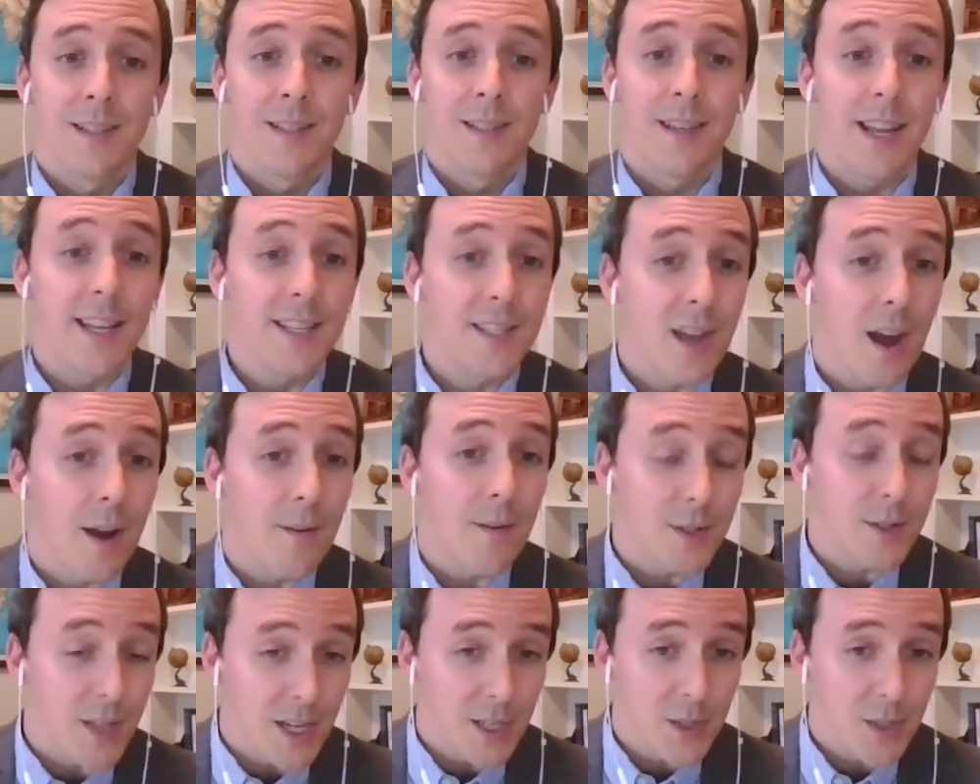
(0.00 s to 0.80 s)
Today's
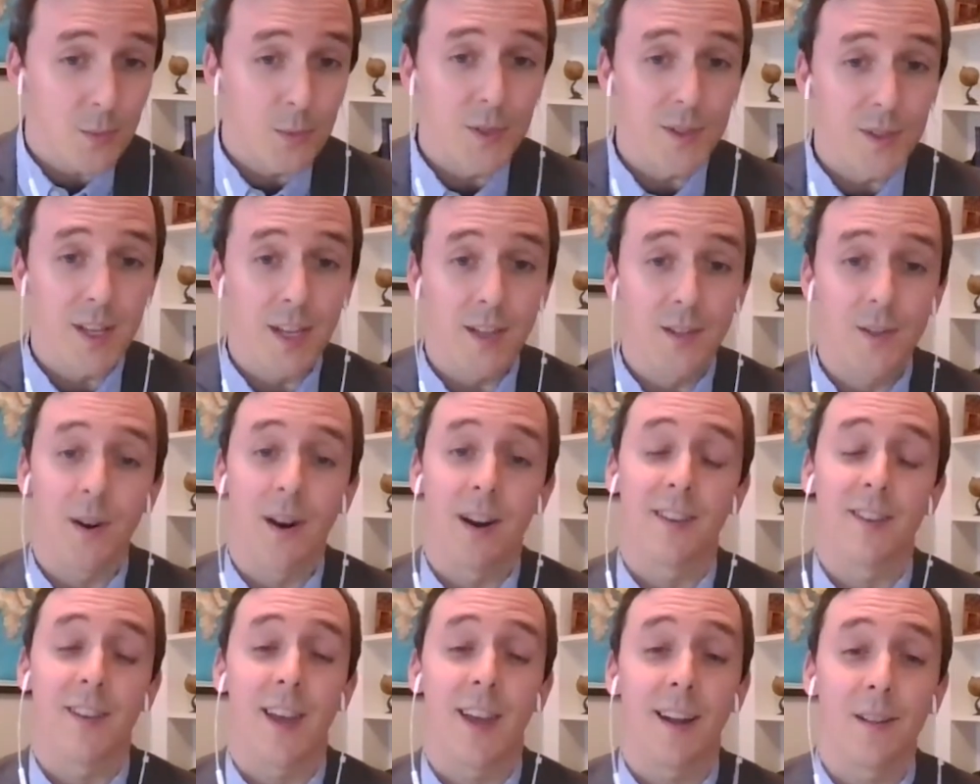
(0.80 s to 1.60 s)
conversation will center
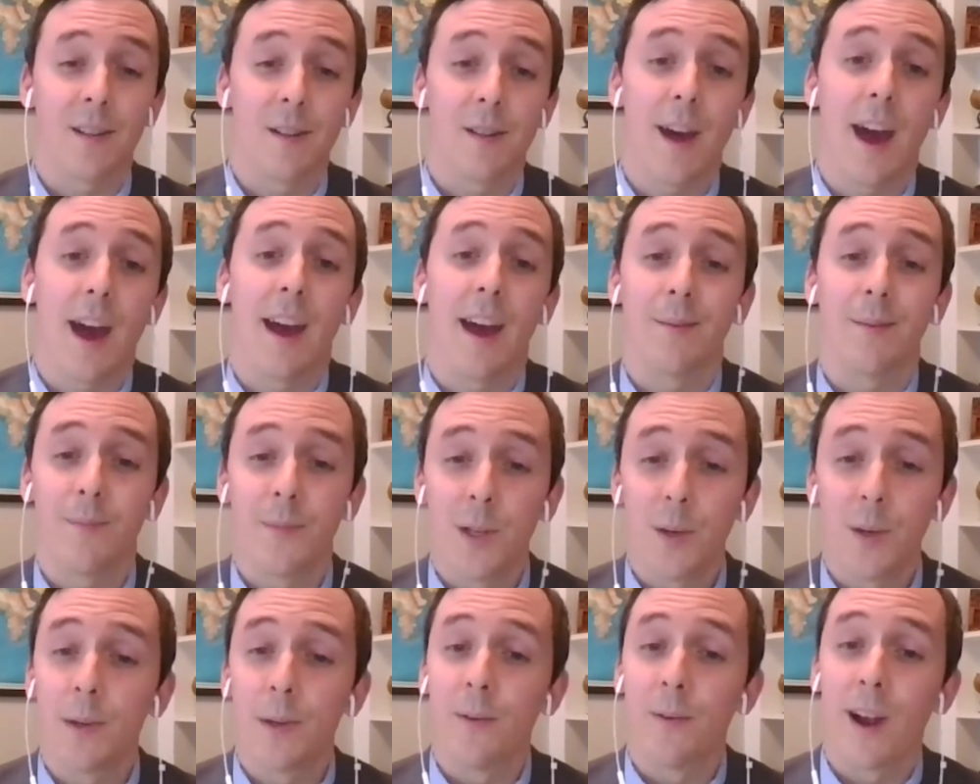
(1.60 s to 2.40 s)
on exactly that,
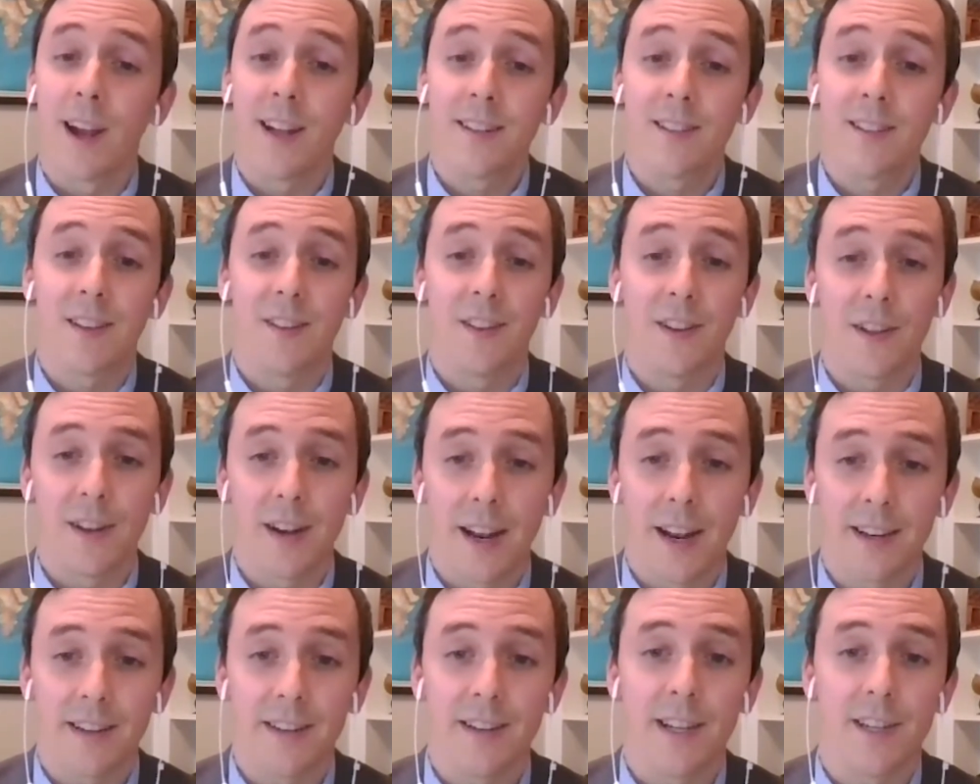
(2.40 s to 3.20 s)
human rights in the
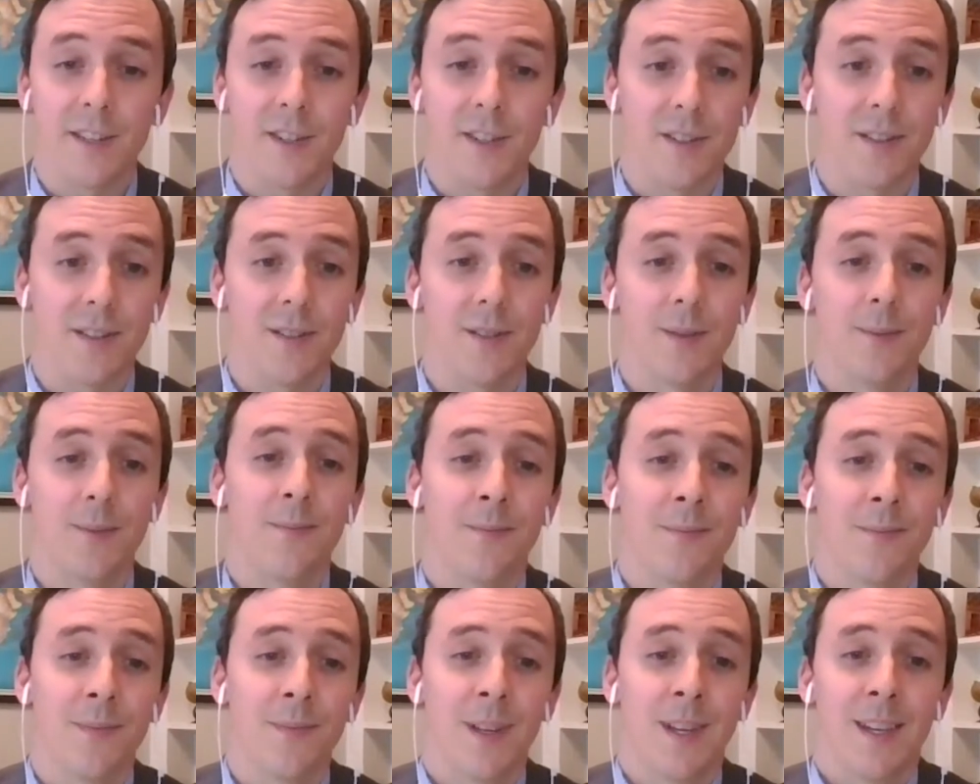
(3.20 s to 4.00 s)
United Nations.
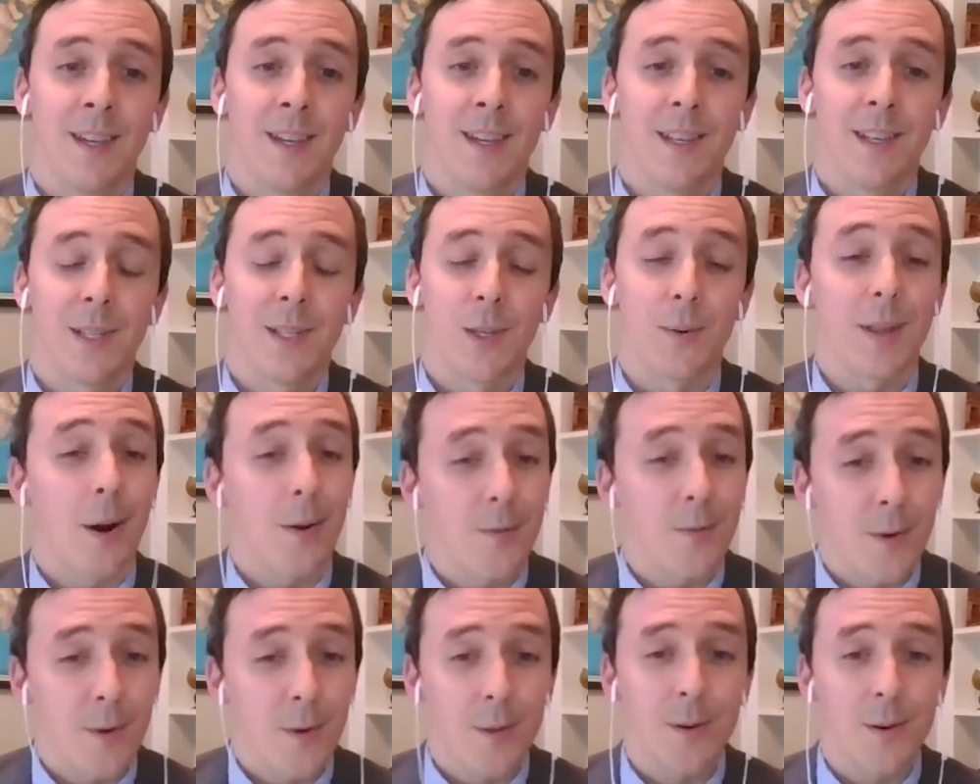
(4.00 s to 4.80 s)
So
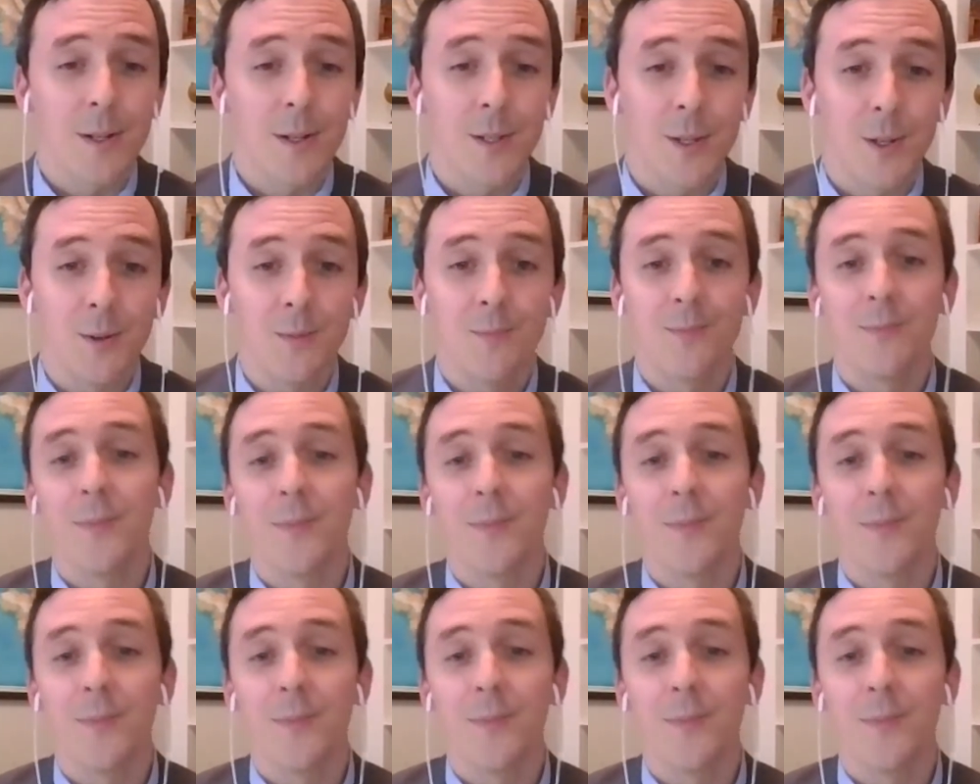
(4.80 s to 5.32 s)
without further ado,